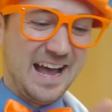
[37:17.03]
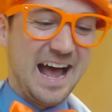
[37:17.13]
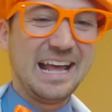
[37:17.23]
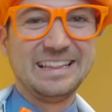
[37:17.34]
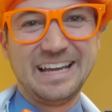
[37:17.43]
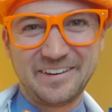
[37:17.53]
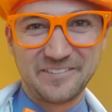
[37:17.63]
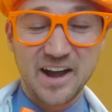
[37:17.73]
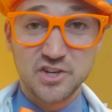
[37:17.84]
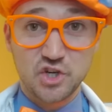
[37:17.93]
I like
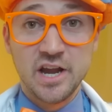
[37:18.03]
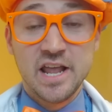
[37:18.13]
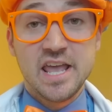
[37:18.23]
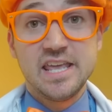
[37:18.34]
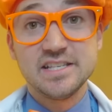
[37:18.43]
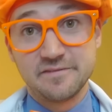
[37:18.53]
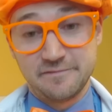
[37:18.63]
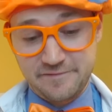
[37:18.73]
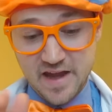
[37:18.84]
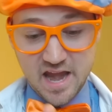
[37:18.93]
Roger. He's a
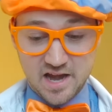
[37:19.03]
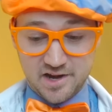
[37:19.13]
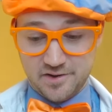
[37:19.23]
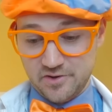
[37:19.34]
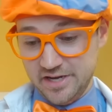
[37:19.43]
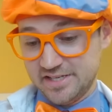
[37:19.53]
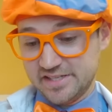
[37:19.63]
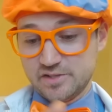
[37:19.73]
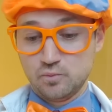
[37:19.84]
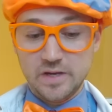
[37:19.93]
very
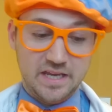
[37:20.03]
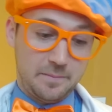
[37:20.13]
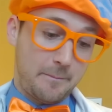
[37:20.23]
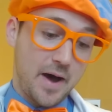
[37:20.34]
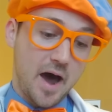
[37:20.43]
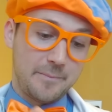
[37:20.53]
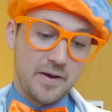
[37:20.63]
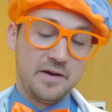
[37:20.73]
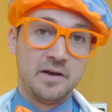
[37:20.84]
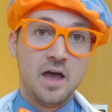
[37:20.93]
sweet pup.
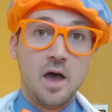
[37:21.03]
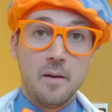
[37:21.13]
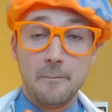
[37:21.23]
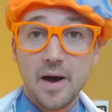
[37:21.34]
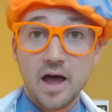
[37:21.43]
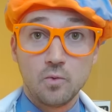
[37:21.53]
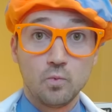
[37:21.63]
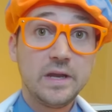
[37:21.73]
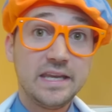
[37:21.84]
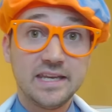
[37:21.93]
But
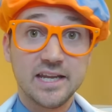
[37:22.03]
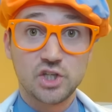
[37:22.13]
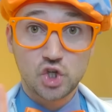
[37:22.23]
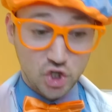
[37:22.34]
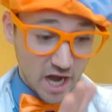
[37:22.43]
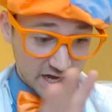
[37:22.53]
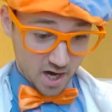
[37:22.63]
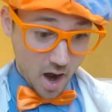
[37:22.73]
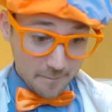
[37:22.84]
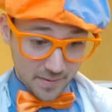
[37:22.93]
we need to check
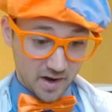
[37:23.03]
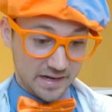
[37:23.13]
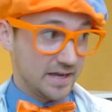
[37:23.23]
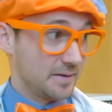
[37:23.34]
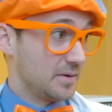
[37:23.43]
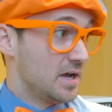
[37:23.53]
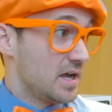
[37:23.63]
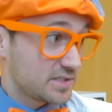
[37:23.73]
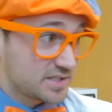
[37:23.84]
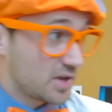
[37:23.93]
up on him.
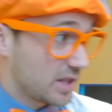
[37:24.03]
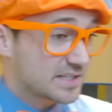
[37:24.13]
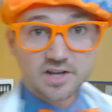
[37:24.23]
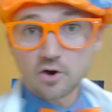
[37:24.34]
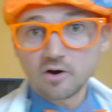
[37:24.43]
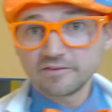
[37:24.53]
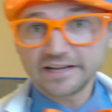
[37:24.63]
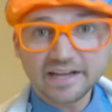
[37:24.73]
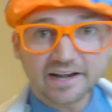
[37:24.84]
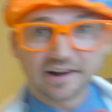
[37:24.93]
So let's go over
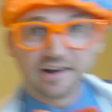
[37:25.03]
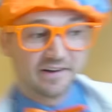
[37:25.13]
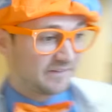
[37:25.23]
here.